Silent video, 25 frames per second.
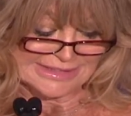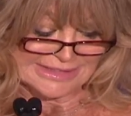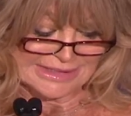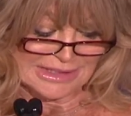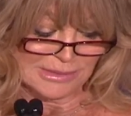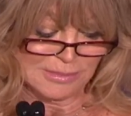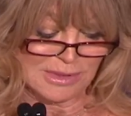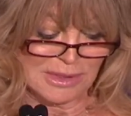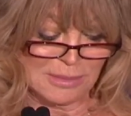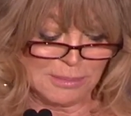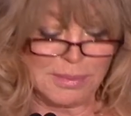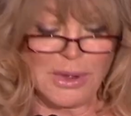
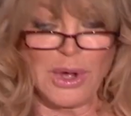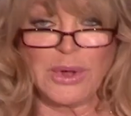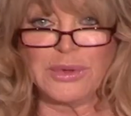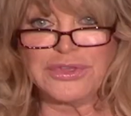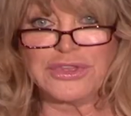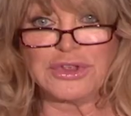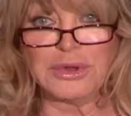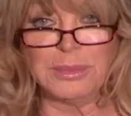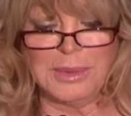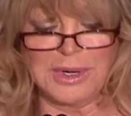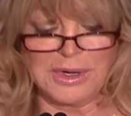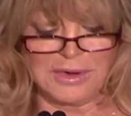But
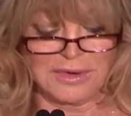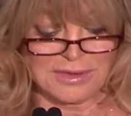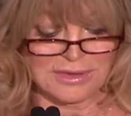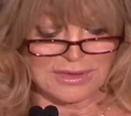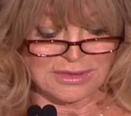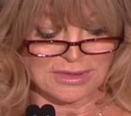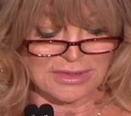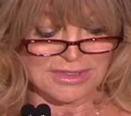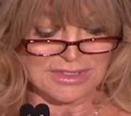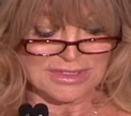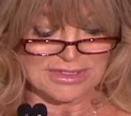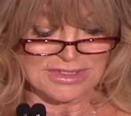both are
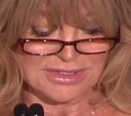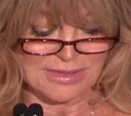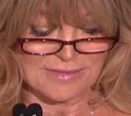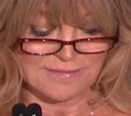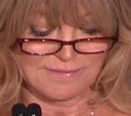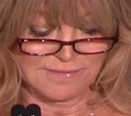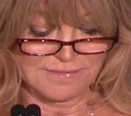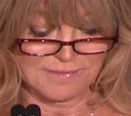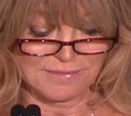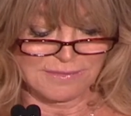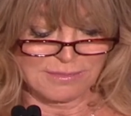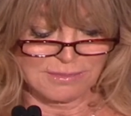miracles.
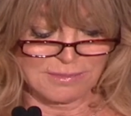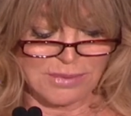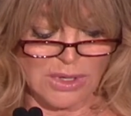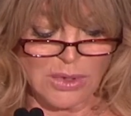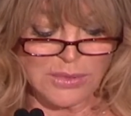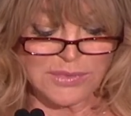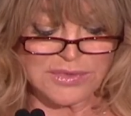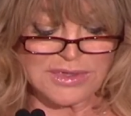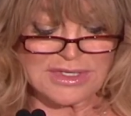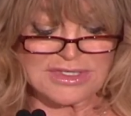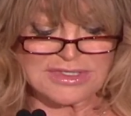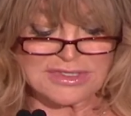
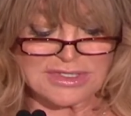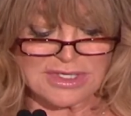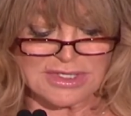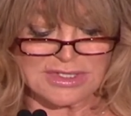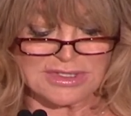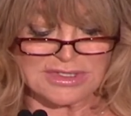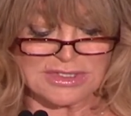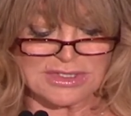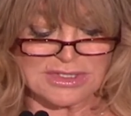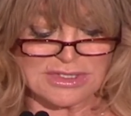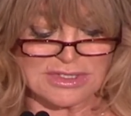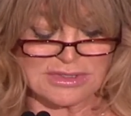Both
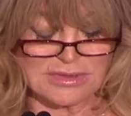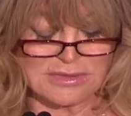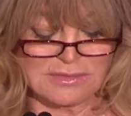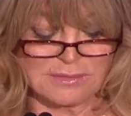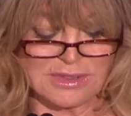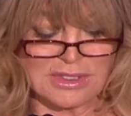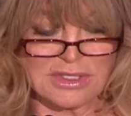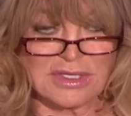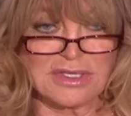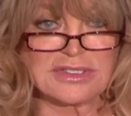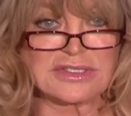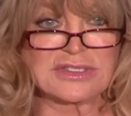exist
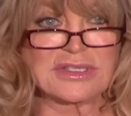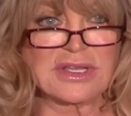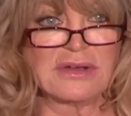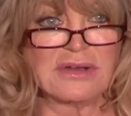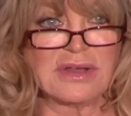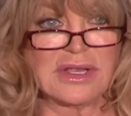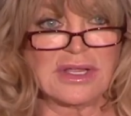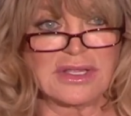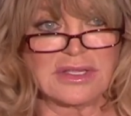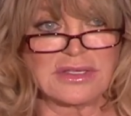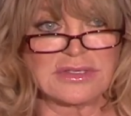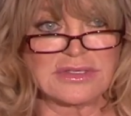because there
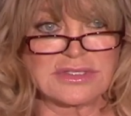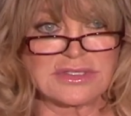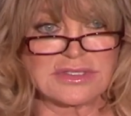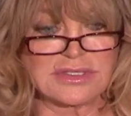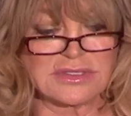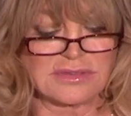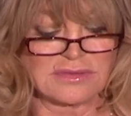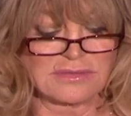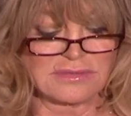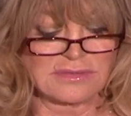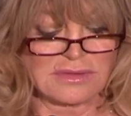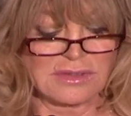is
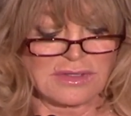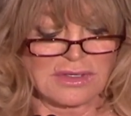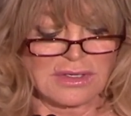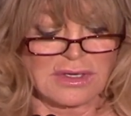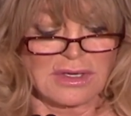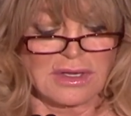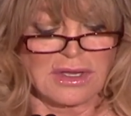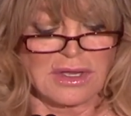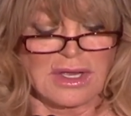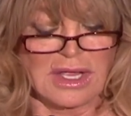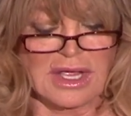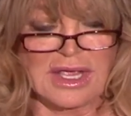
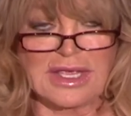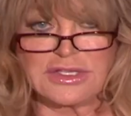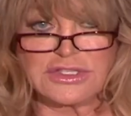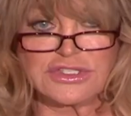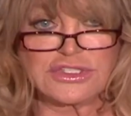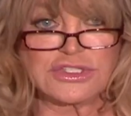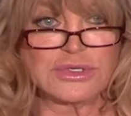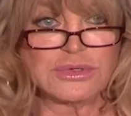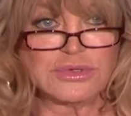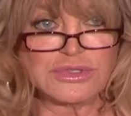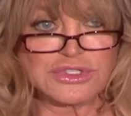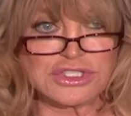a
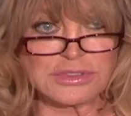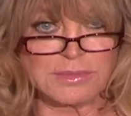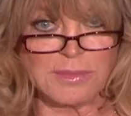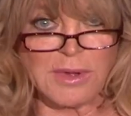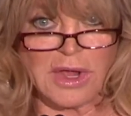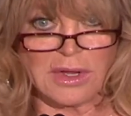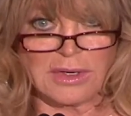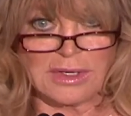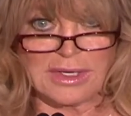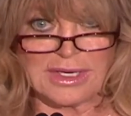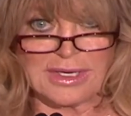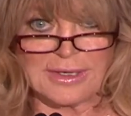Sue
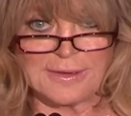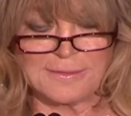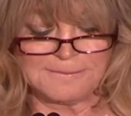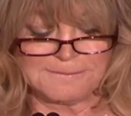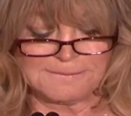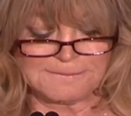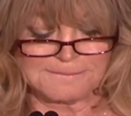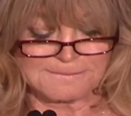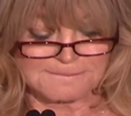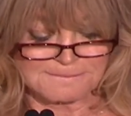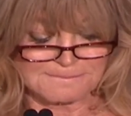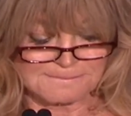Smalley.
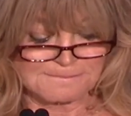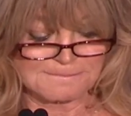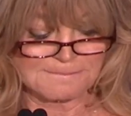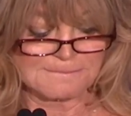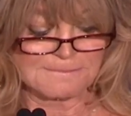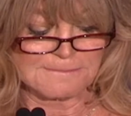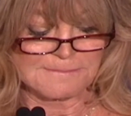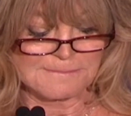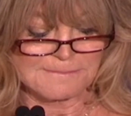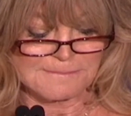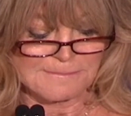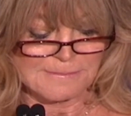
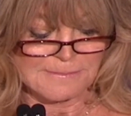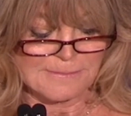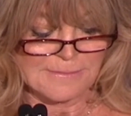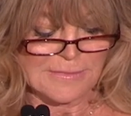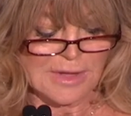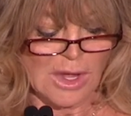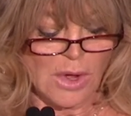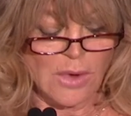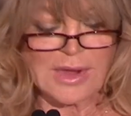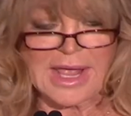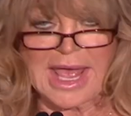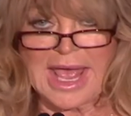
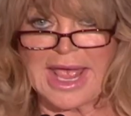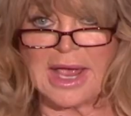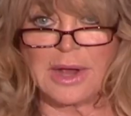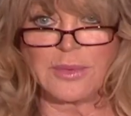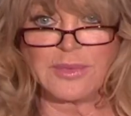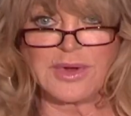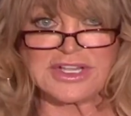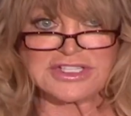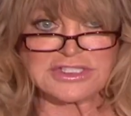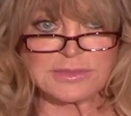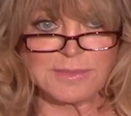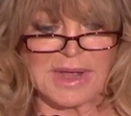Okay, I
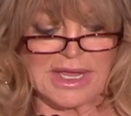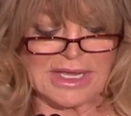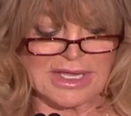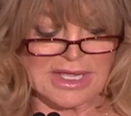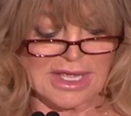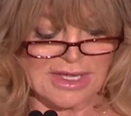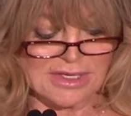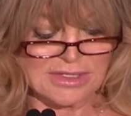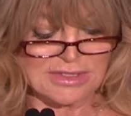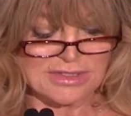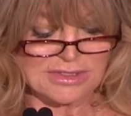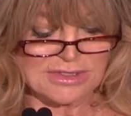rest my
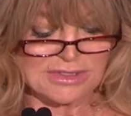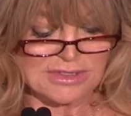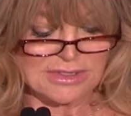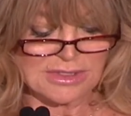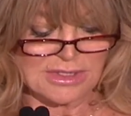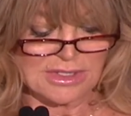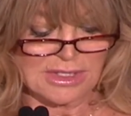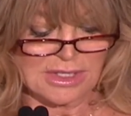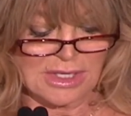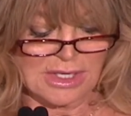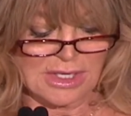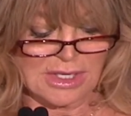case.
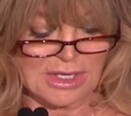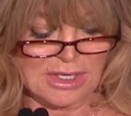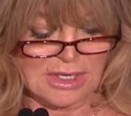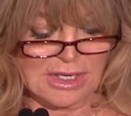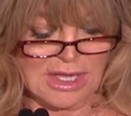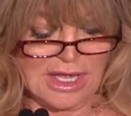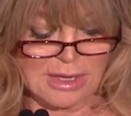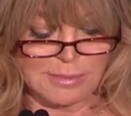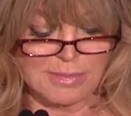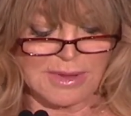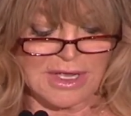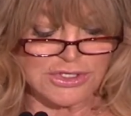
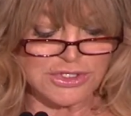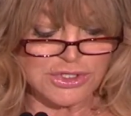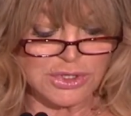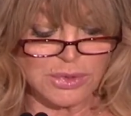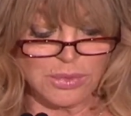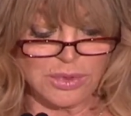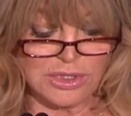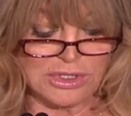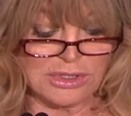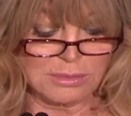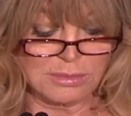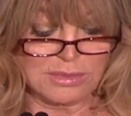I bet you
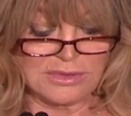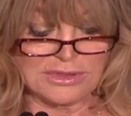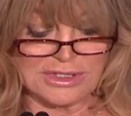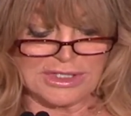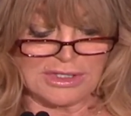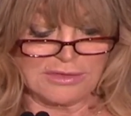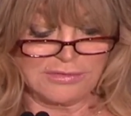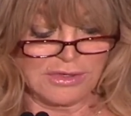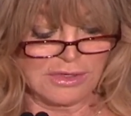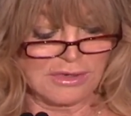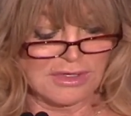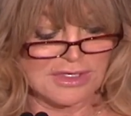wouldn't
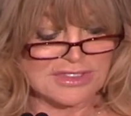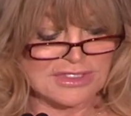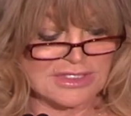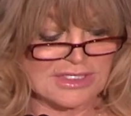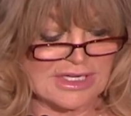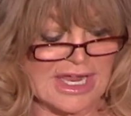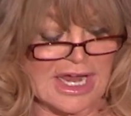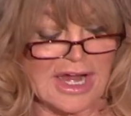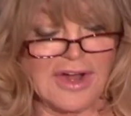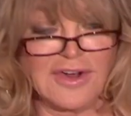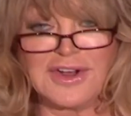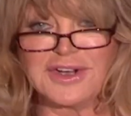believe her as a
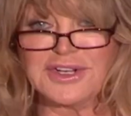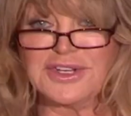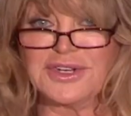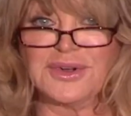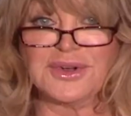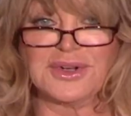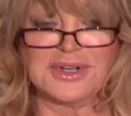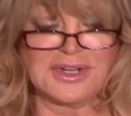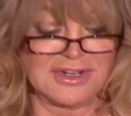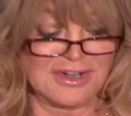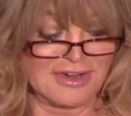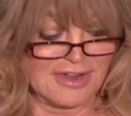
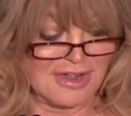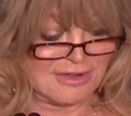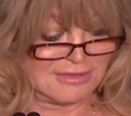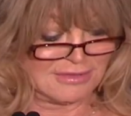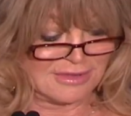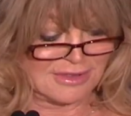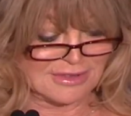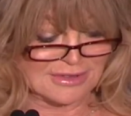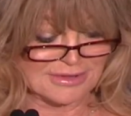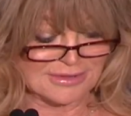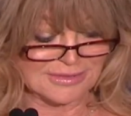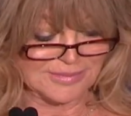character in a
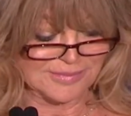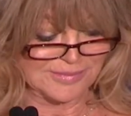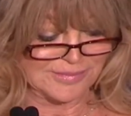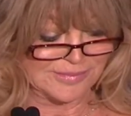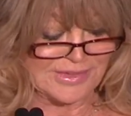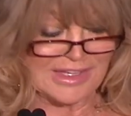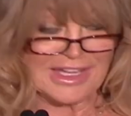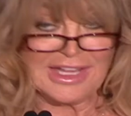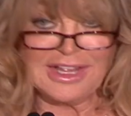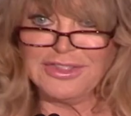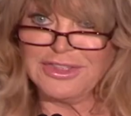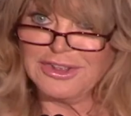novel
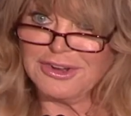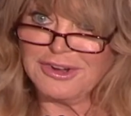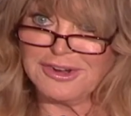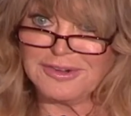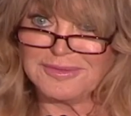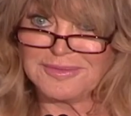either.